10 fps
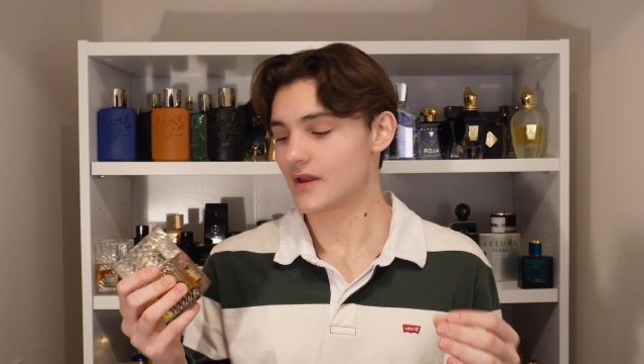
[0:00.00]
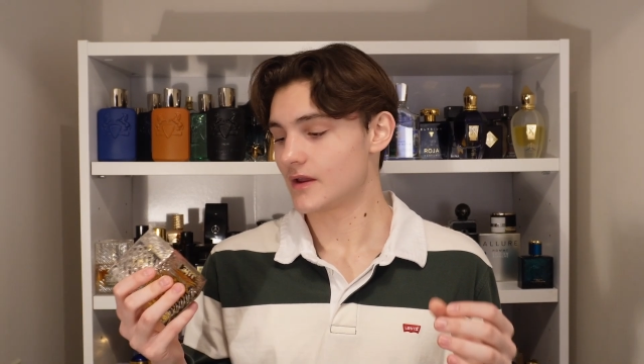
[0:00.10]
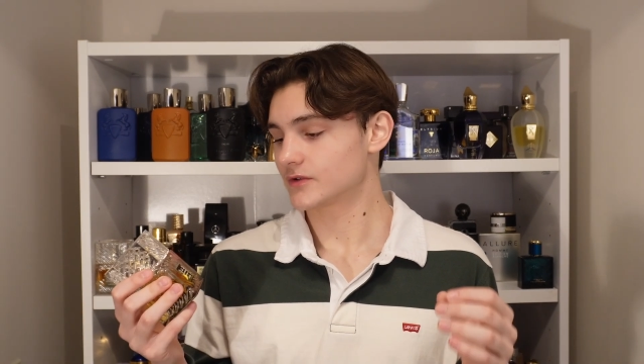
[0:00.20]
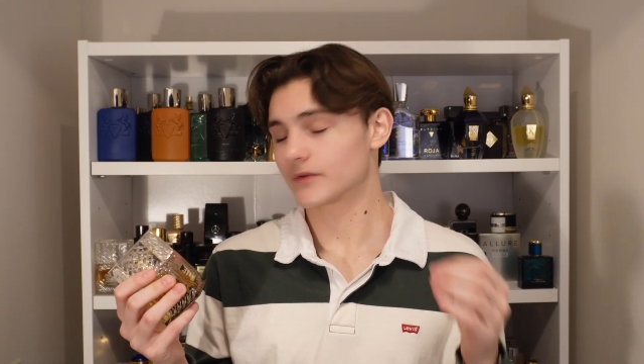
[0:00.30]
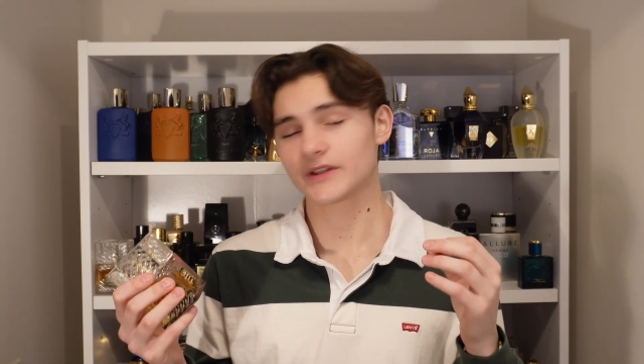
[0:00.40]

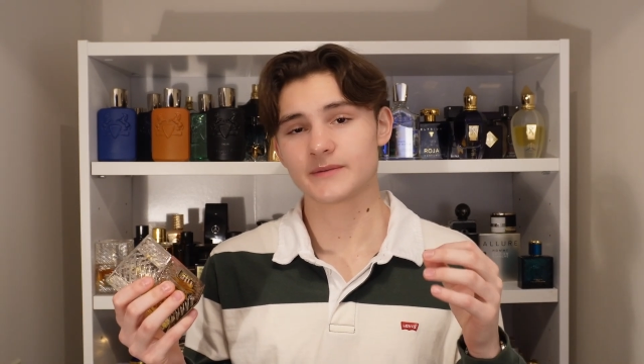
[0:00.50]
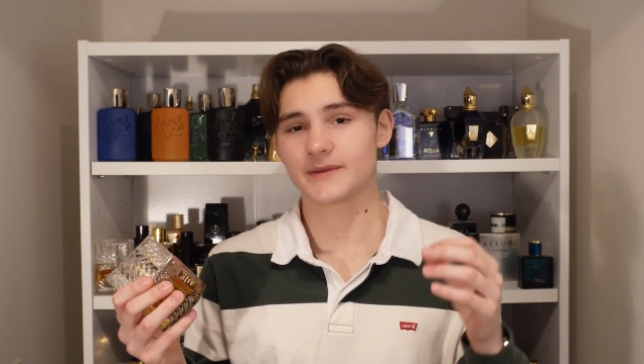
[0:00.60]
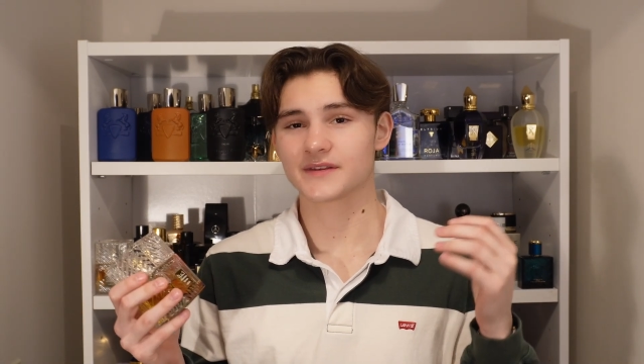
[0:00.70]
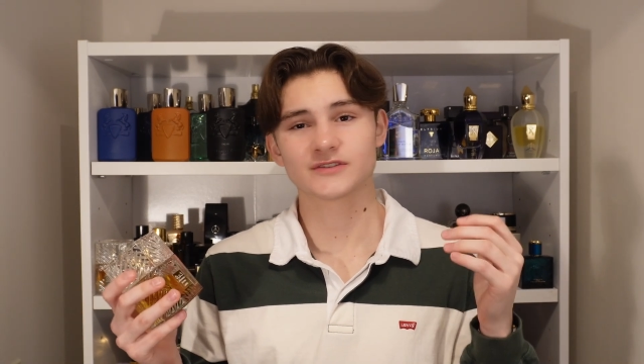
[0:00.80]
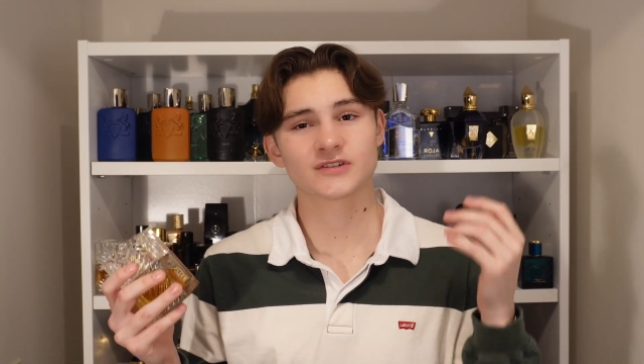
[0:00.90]
So really to me,
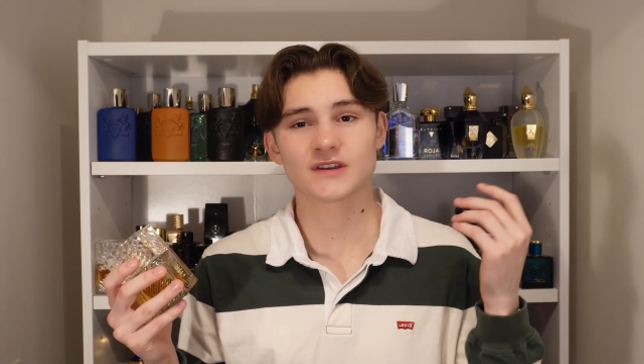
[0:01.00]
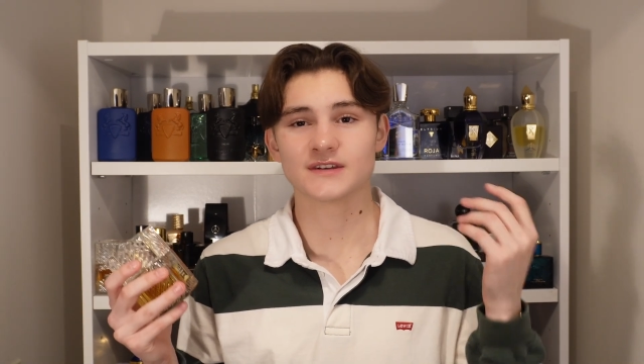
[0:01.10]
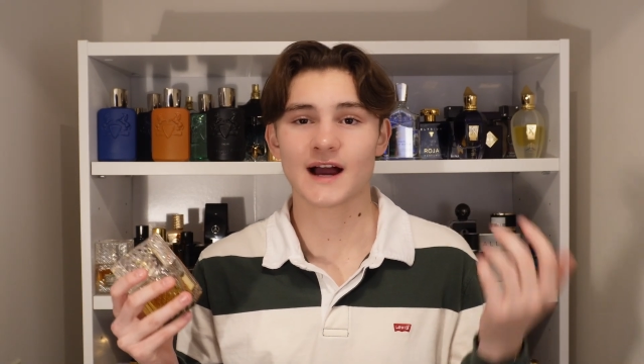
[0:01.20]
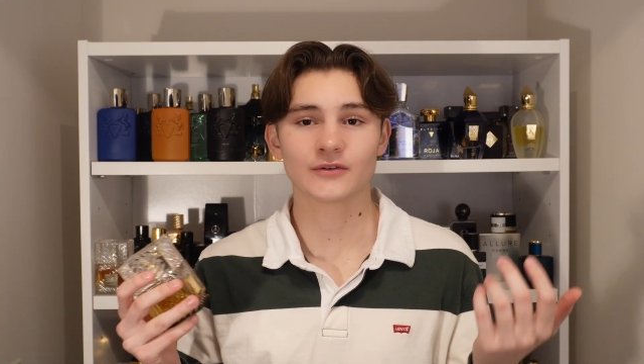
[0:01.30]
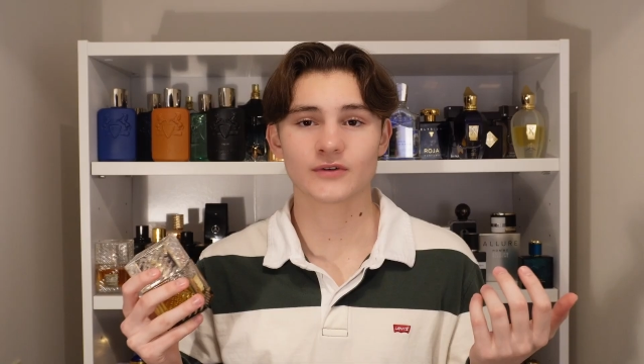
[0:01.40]
this is just a
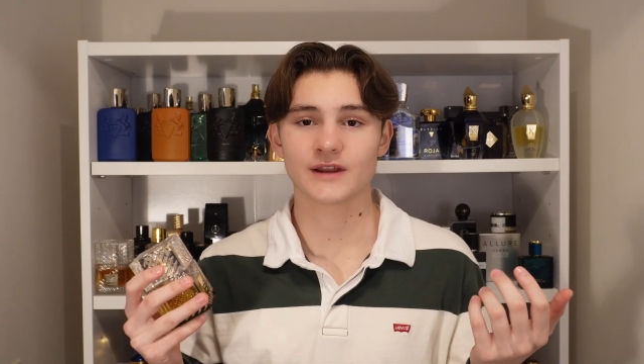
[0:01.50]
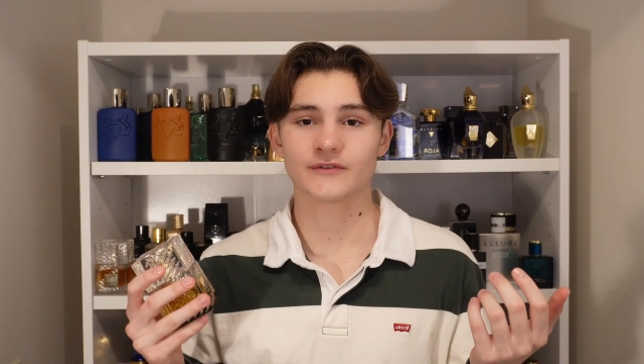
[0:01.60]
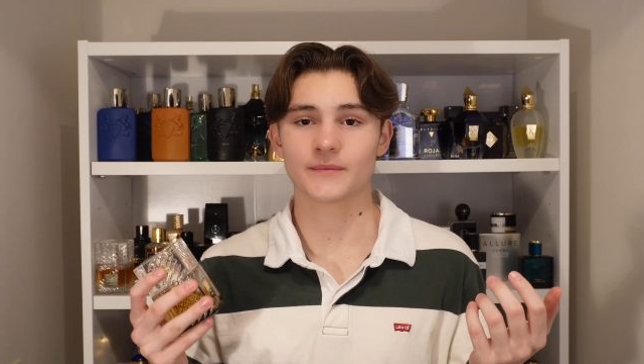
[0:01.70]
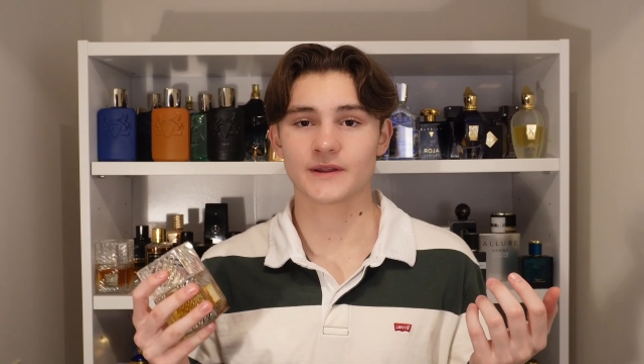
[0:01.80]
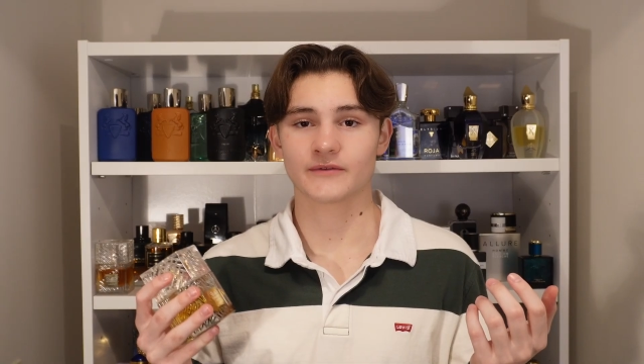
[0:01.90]
downgrade
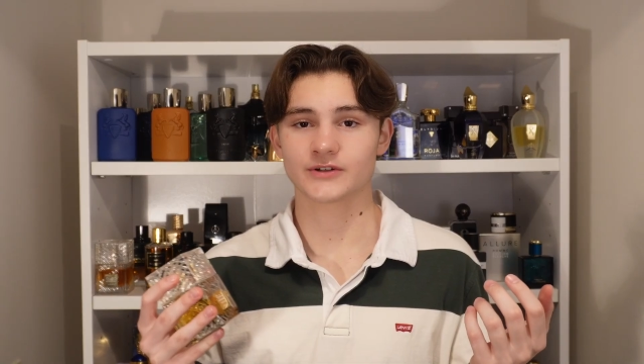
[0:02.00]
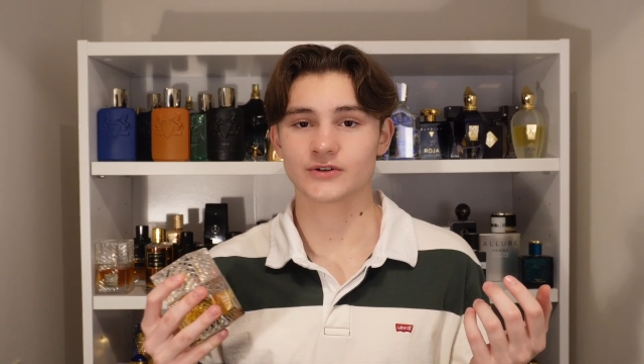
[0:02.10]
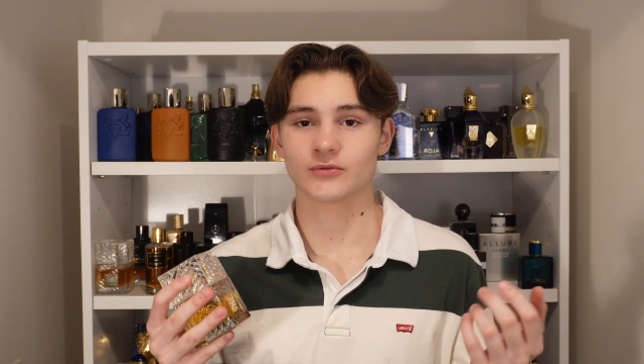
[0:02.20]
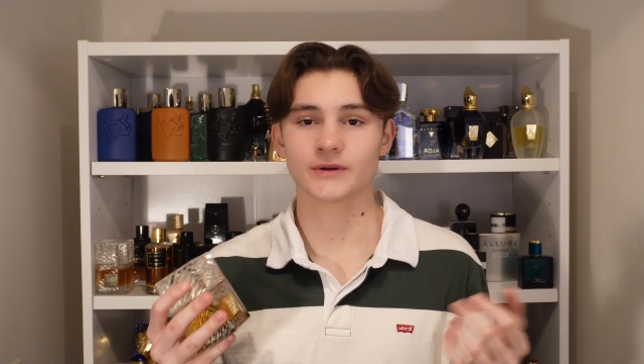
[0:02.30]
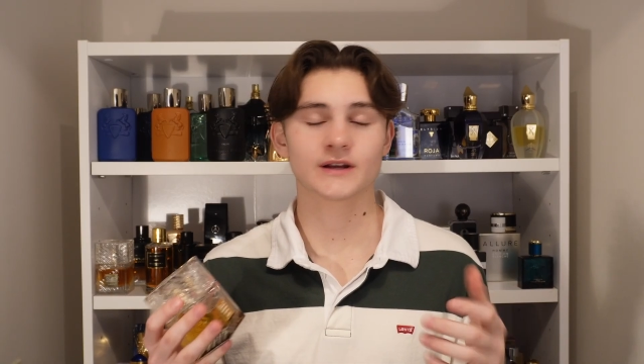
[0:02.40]
from the
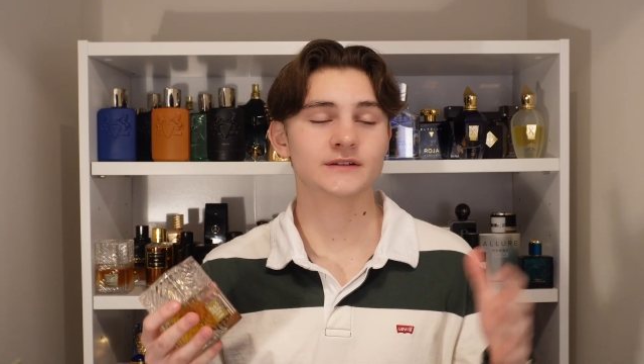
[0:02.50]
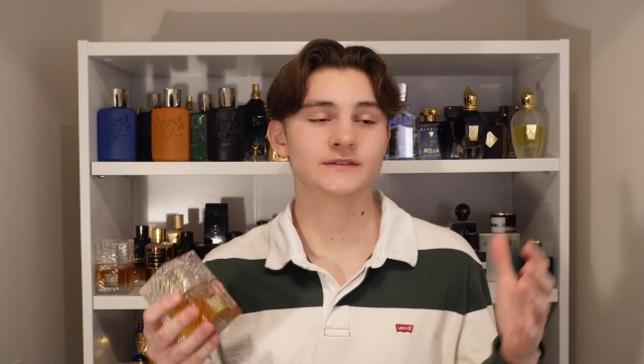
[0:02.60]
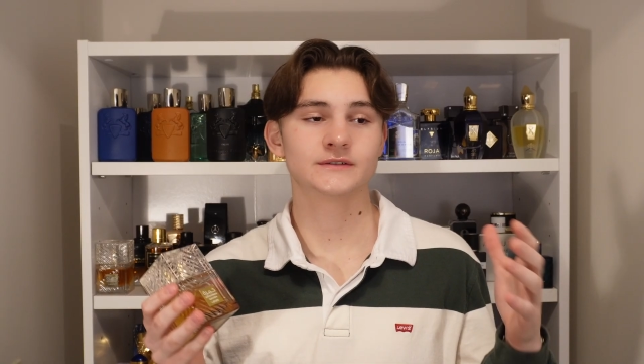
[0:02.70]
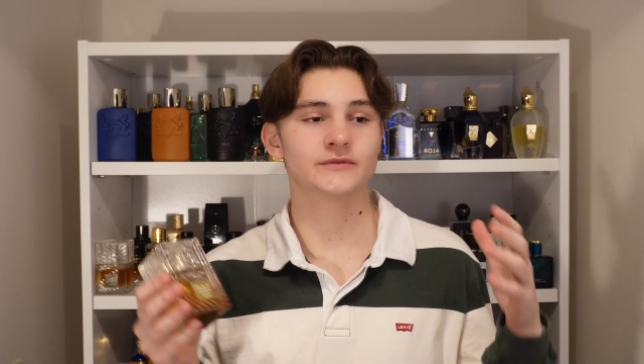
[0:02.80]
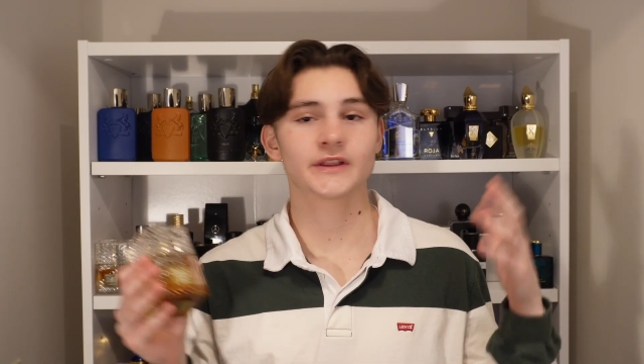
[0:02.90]
original
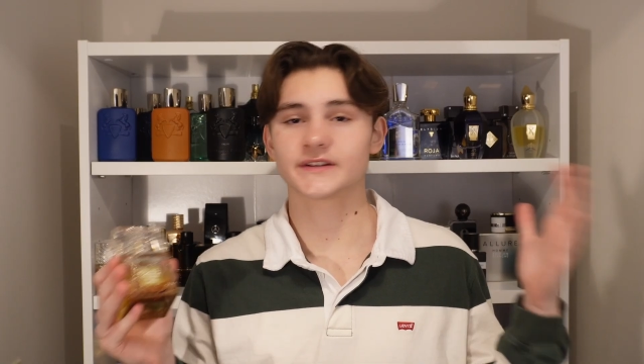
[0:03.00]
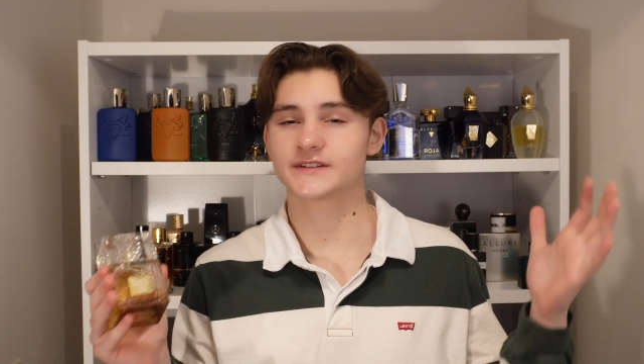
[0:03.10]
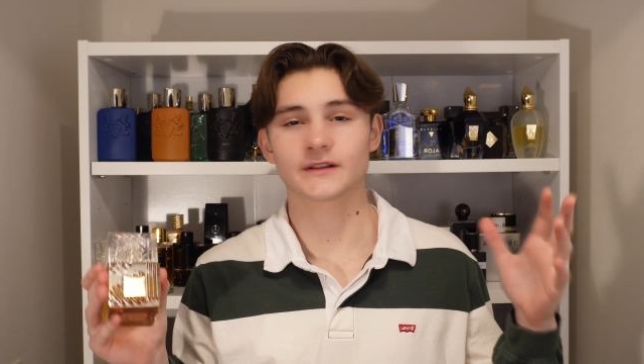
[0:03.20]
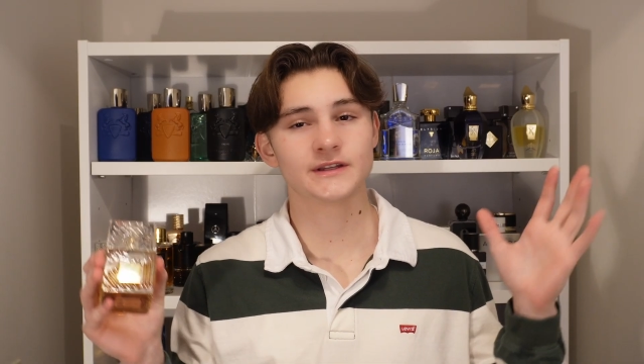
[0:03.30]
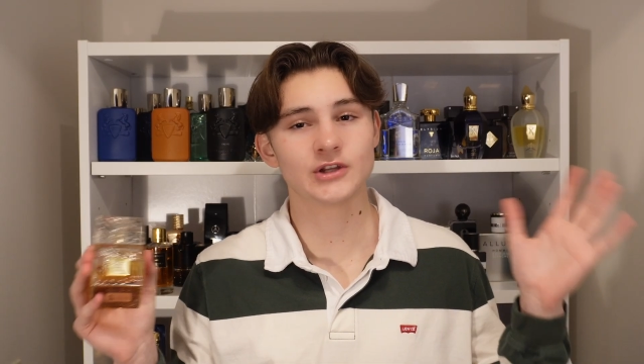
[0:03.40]
because realistically,